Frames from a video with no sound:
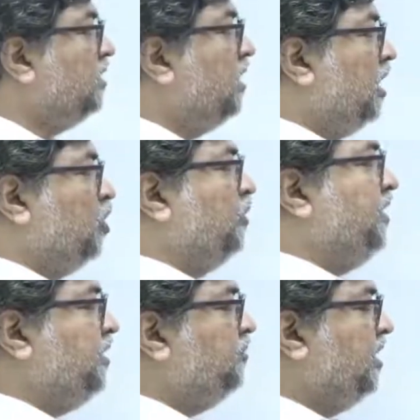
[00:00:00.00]
Out of
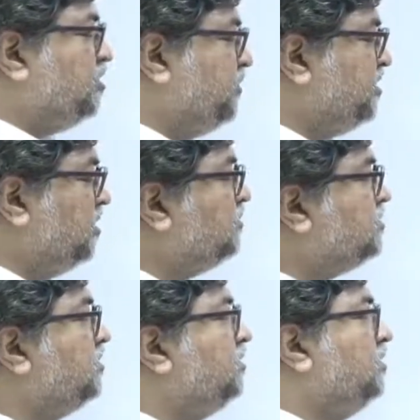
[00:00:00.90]
18 biosphere reserves,
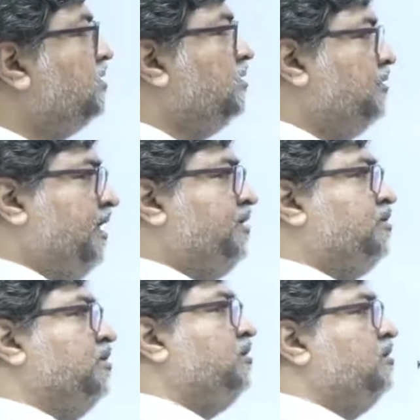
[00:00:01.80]
right,
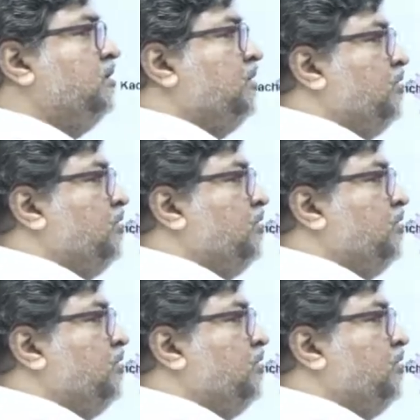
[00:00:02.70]
you'll